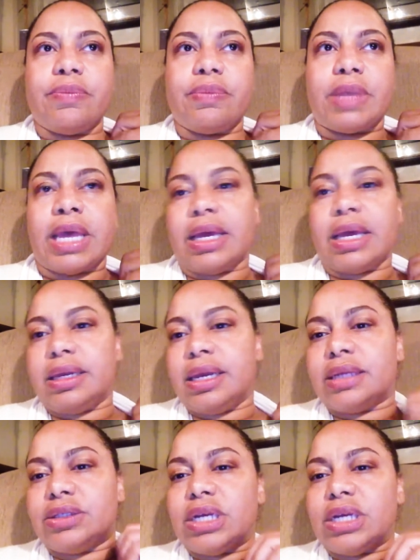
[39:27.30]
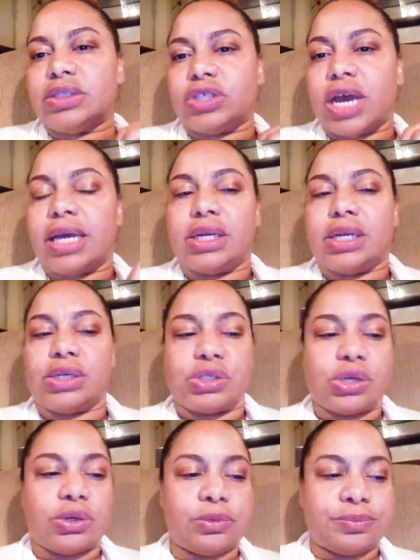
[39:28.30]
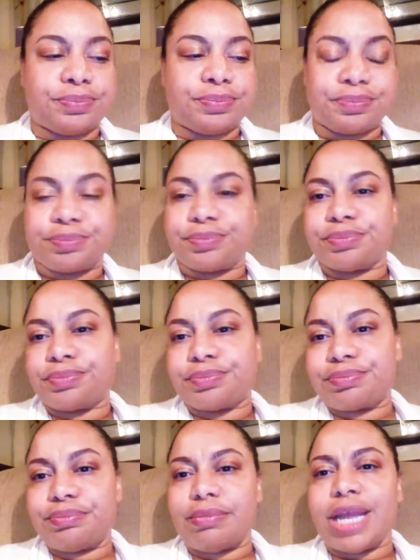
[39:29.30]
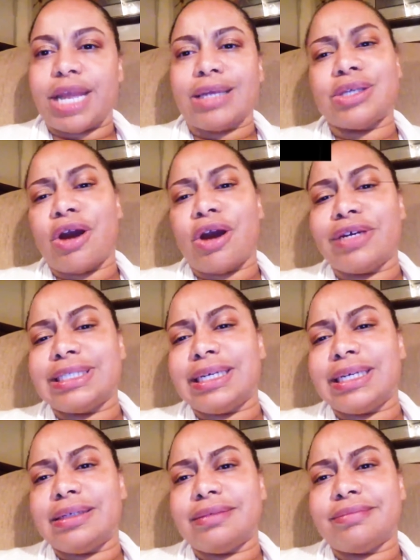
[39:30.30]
In China. So sorry, Dean.